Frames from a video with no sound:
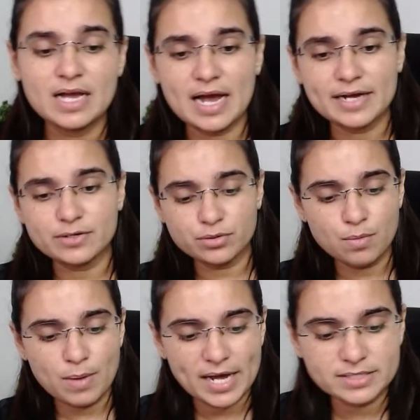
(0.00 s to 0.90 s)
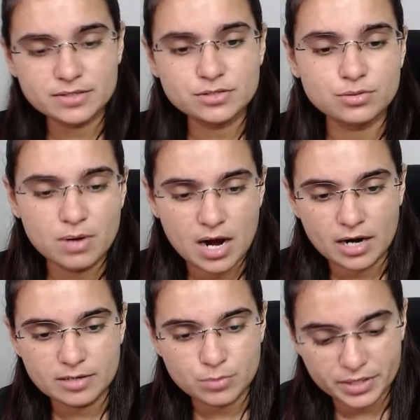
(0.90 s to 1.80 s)
I don't know why is it so
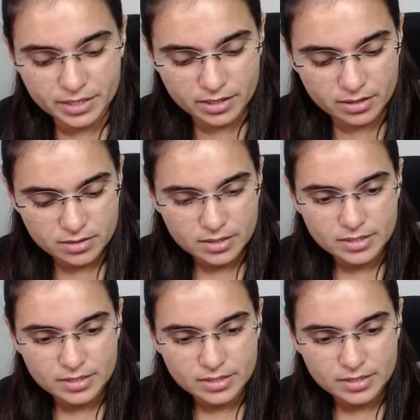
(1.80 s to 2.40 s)
hard, Monica.